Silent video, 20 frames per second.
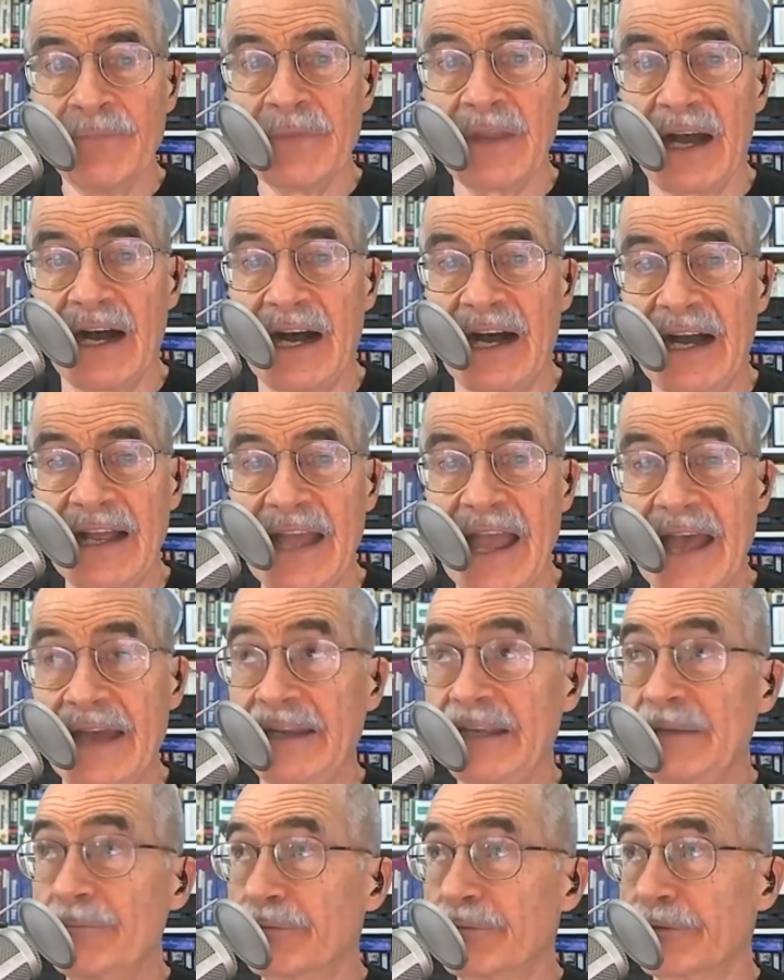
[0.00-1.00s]
and
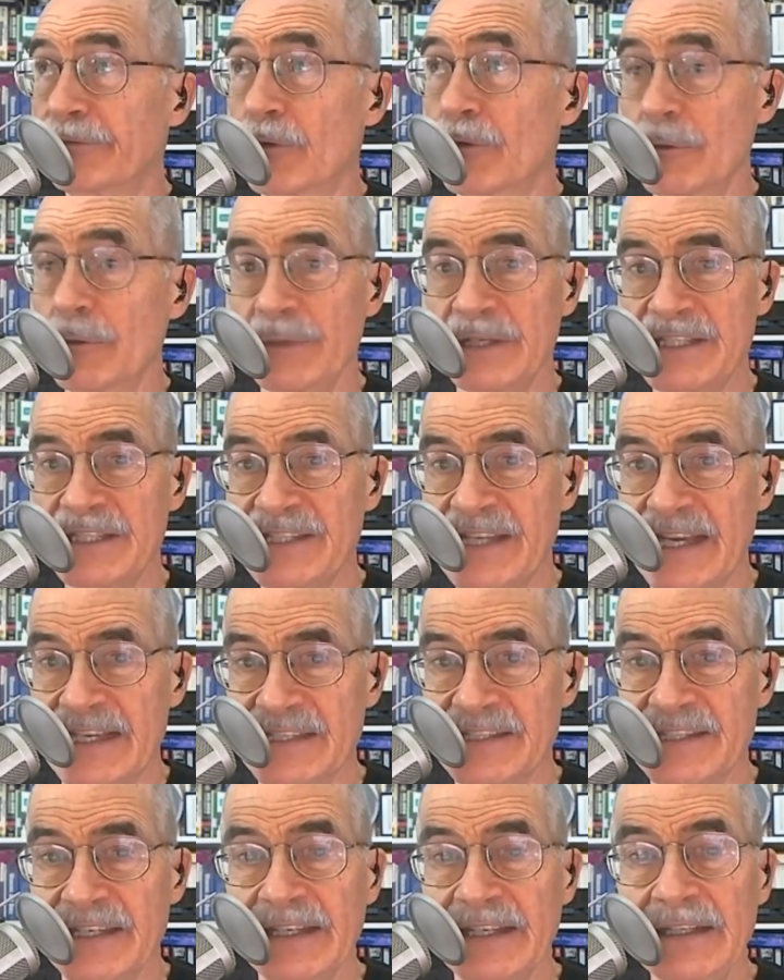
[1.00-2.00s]
in performance
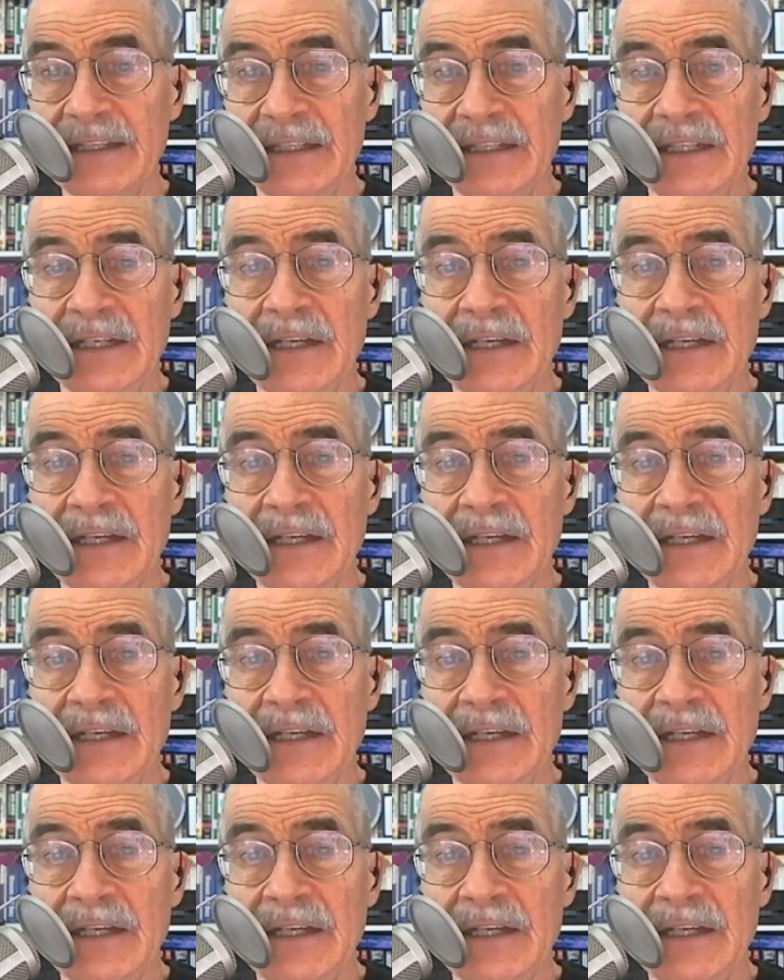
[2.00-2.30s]
testing.